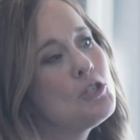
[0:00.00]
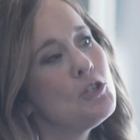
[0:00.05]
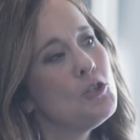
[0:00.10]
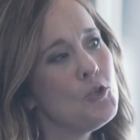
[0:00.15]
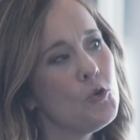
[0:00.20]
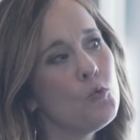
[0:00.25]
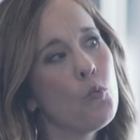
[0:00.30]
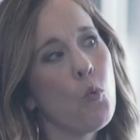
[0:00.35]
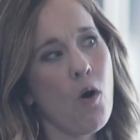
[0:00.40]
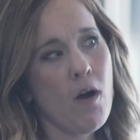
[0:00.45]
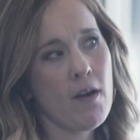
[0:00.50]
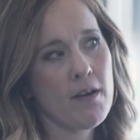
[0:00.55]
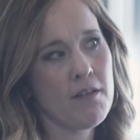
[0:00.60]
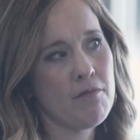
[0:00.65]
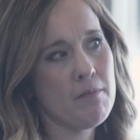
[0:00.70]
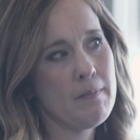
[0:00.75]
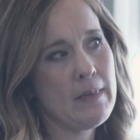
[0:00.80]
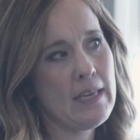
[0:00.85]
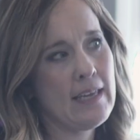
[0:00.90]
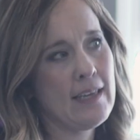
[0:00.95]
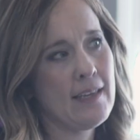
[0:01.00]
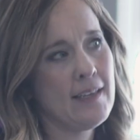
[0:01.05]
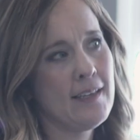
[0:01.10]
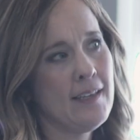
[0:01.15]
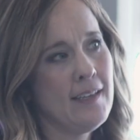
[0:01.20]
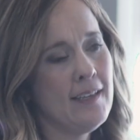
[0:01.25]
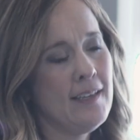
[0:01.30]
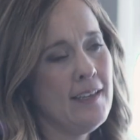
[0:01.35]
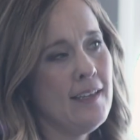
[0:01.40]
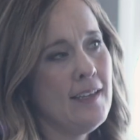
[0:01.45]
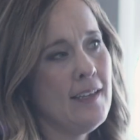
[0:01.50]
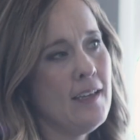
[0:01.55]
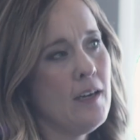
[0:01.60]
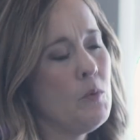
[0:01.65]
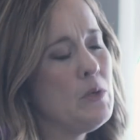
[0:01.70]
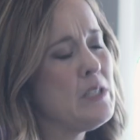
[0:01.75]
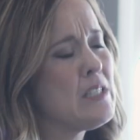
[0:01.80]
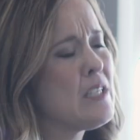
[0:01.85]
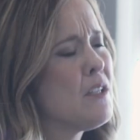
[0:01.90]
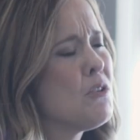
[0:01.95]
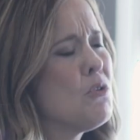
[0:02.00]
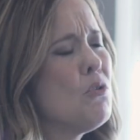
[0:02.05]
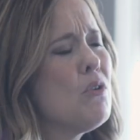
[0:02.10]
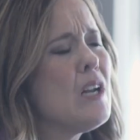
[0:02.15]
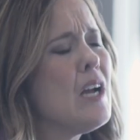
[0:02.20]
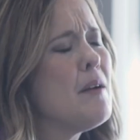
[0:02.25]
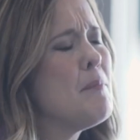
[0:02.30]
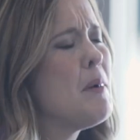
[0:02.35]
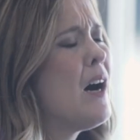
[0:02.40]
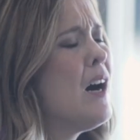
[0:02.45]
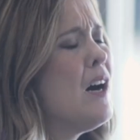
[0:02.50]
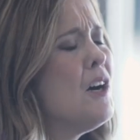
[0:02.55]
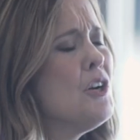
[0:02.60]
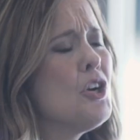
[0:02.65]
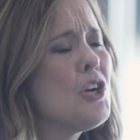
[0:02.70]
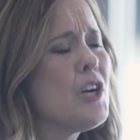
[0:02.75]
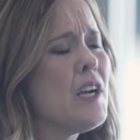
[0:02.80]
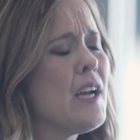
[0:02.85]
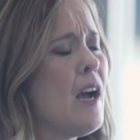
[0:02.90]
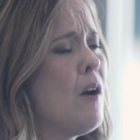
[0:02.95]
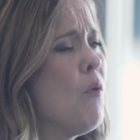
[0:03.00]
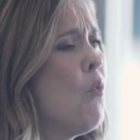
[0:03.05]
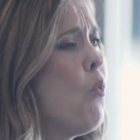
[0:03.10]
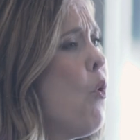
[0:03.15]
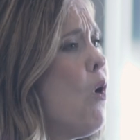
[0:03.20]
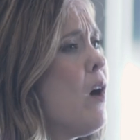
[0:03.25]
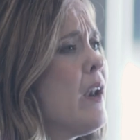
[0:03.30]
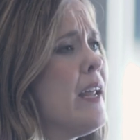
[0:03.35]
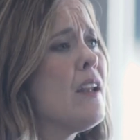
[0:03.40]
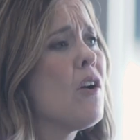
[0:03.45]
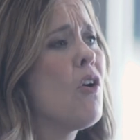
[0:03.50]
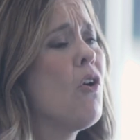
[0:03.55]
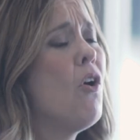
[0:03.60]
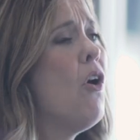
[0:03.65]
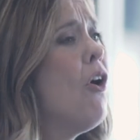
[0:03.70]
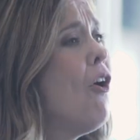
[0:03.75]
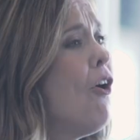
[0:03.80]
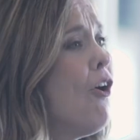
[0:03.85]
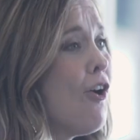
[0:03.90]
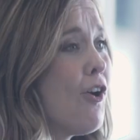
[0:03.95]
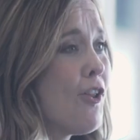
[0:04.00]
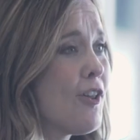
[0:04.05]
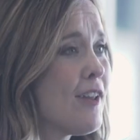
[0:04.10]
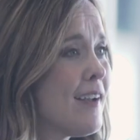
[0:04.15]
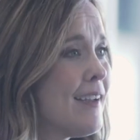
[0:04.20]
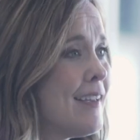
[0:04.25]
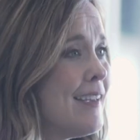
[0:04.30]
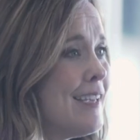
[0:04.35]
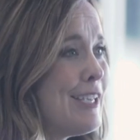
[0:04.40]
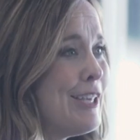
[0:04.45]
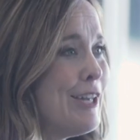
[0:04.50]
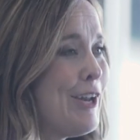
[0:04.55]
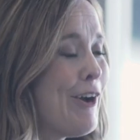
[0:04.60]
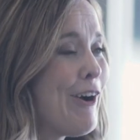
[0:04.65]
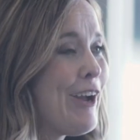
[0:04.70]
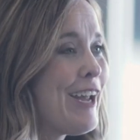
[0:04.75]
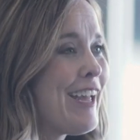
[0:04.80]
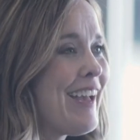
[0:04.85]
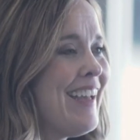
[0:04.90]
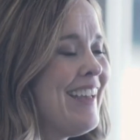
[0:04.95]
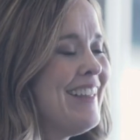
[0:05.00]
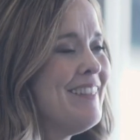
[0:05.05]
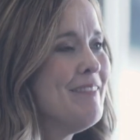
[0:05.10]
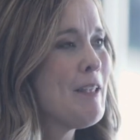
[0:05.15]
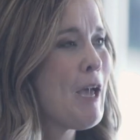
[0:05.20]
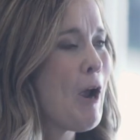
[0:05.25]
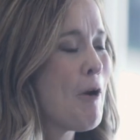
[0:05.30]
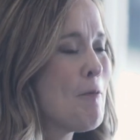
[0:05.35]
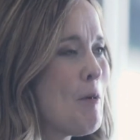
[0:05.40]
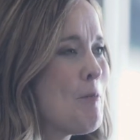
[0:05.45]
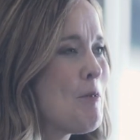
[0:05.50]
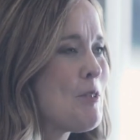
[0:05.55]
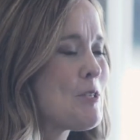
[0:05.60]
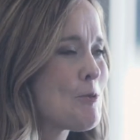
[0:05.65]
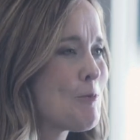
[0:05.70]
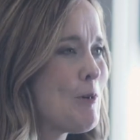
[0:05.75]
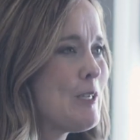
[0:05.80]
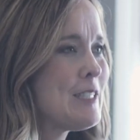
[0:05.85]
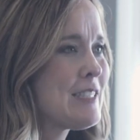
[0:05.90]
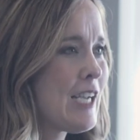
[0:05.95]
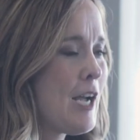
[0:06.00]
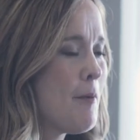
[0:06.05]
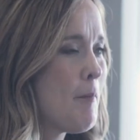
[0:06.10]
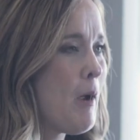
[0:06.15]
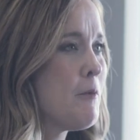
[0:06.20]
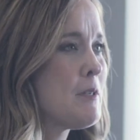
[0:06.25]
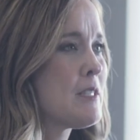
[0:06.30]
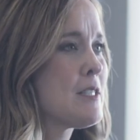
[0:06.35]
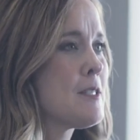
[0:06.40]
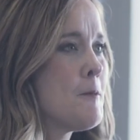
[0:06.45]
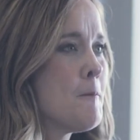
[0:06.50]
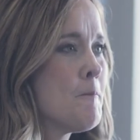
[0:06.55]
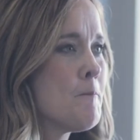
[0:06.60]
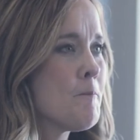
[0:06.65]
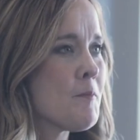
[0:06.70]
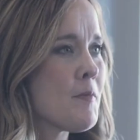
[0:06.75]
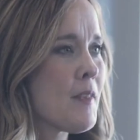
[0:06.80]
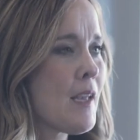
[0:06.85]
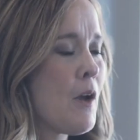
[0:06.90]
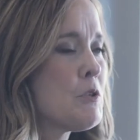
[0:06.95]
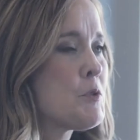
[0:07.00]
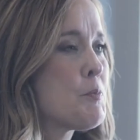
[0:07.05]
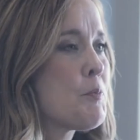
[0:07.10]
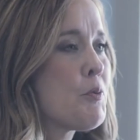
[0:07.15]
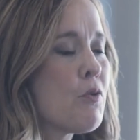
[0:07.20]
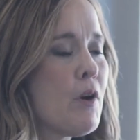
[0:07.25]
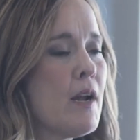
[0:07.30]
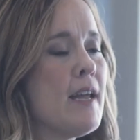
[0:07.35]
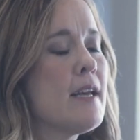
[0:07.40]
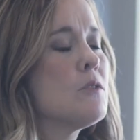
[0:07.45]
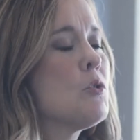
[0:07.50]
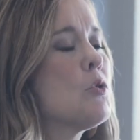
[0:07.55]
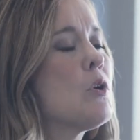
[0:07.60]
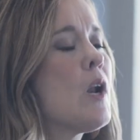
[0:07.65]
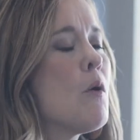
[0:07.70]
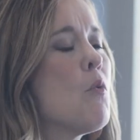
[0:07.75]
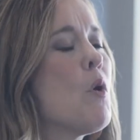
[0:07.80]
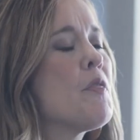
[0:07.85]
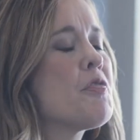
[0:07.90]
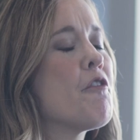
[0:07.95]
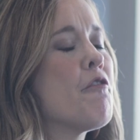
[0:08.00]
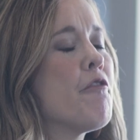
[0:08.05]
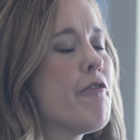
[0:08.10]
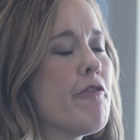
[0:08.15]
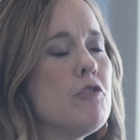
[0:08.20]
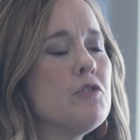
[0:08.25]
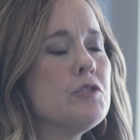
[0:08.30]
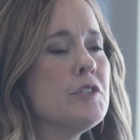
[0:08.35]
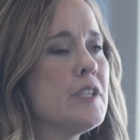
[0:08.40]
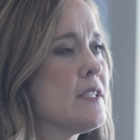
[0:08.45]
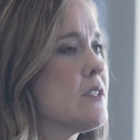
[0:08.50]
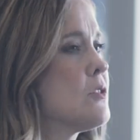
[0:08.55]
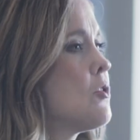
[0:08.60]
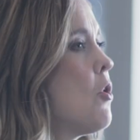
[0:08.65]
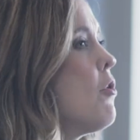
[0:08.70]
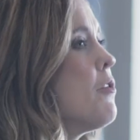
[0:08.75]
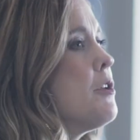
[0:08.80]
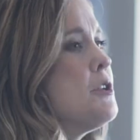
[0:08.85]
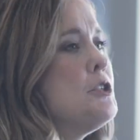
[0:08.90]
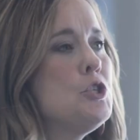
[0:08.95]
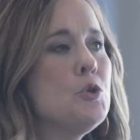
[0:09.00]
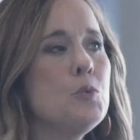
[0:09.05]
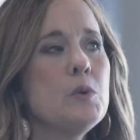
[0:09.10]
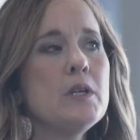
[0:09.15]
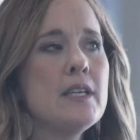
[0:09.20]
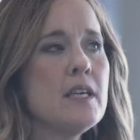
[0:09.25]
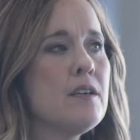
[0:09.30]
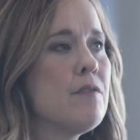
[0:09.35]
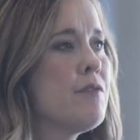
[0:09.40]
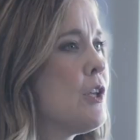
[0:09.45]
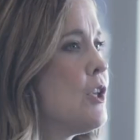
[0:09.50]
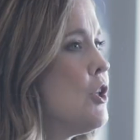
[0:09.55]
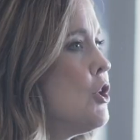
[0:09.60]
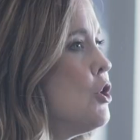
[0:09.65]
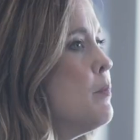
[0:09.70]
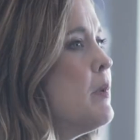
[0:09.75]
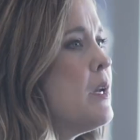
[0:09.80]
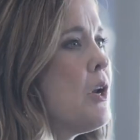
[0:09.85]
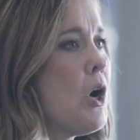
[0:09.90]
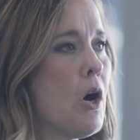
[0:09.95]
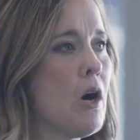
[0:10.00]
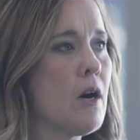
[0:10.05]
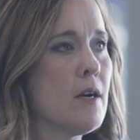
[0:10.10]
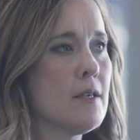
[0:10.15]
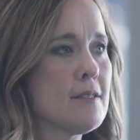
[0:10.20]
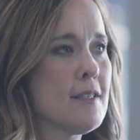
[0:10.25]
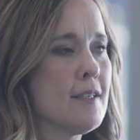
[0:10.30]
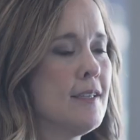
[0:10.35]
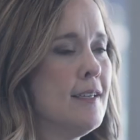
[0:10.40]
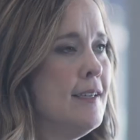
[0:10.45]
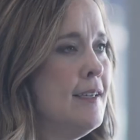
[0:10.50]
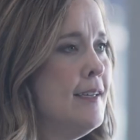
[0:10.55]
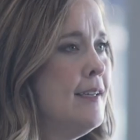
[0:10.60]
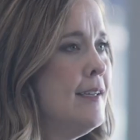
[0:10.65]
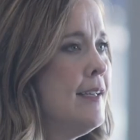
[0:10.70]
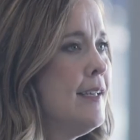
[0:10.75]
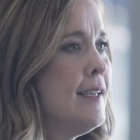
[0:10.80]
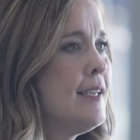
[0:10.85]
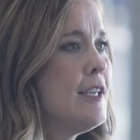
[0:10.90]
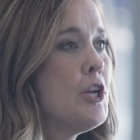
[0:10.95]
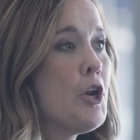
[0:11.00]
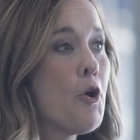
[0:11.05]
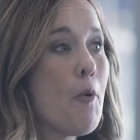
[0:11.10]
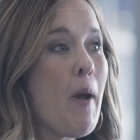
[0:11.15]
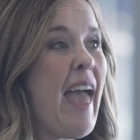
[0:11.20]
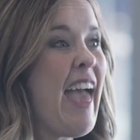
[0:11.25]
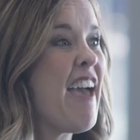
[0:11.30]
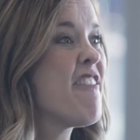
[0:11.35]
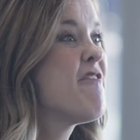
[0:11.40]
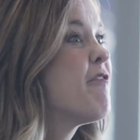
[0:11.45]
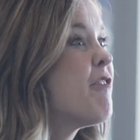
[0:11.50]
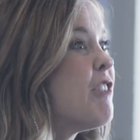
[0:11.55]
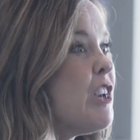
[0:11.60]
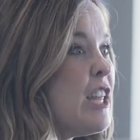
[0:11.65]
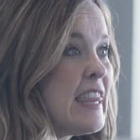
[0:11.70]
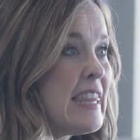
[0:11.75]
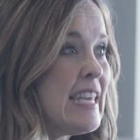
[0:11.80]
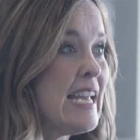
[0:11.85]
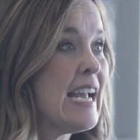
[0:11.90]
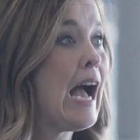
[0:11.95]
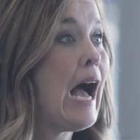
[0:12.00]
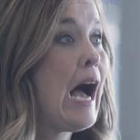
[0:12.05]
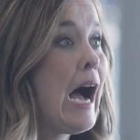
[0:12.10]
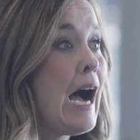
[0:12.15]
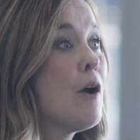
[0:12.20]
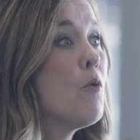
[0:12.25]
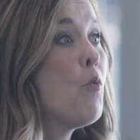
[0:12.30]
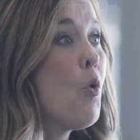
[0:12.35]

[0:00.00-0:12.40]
do you want of me? And we say, Lord, I'm hungry. I want it all. I remember this one time I was praying, Lord, I want the fullness, all that you would give the human heart. Everything, I